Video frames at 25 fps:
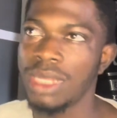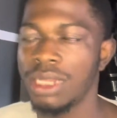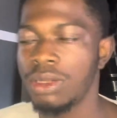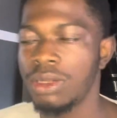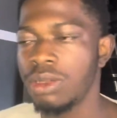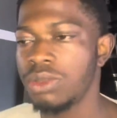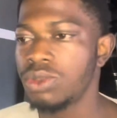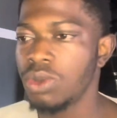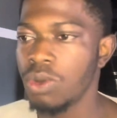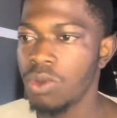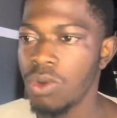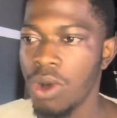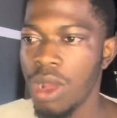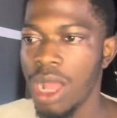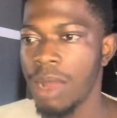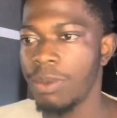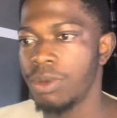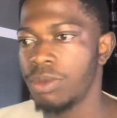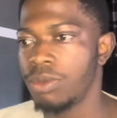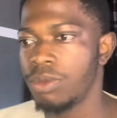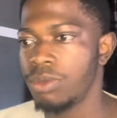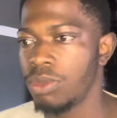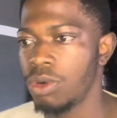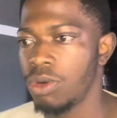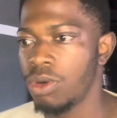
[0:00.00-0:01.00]
I don't know what
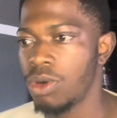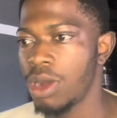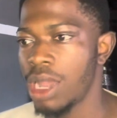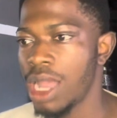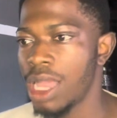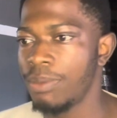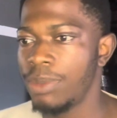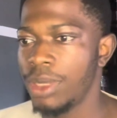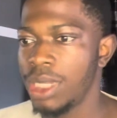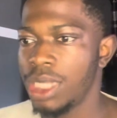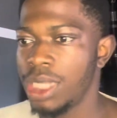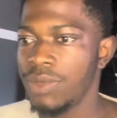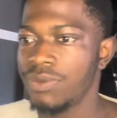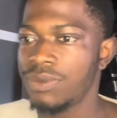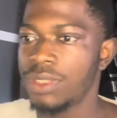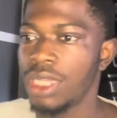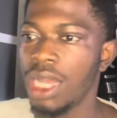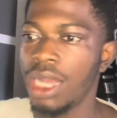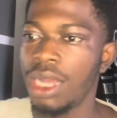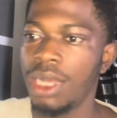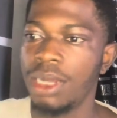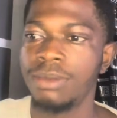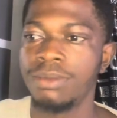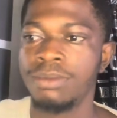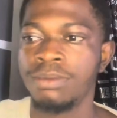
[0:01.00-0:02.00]
happened, but I believe
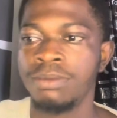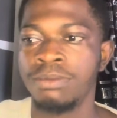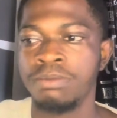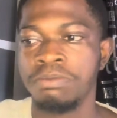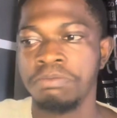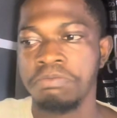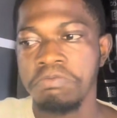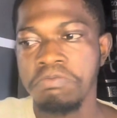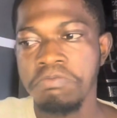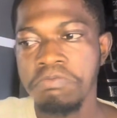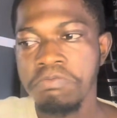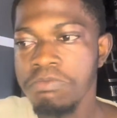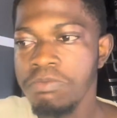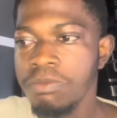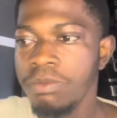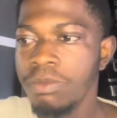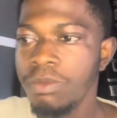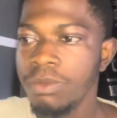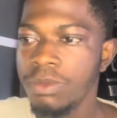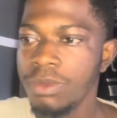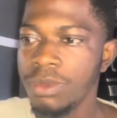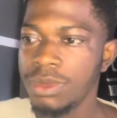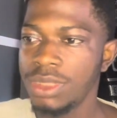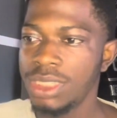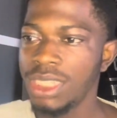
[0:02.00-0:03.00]
that
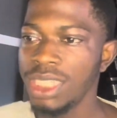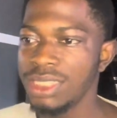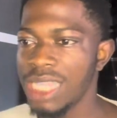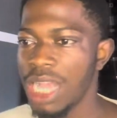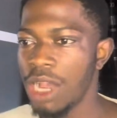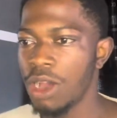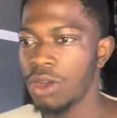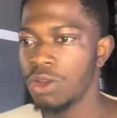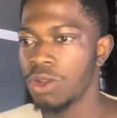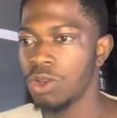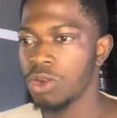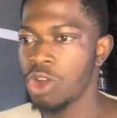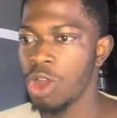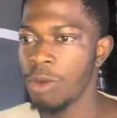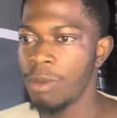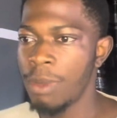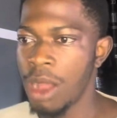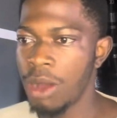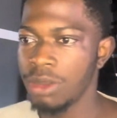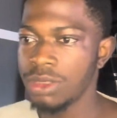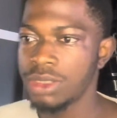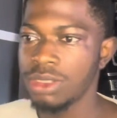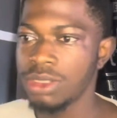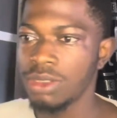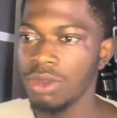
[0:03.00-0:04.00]
things are going to come
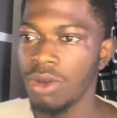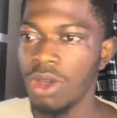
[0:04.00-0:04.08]
out.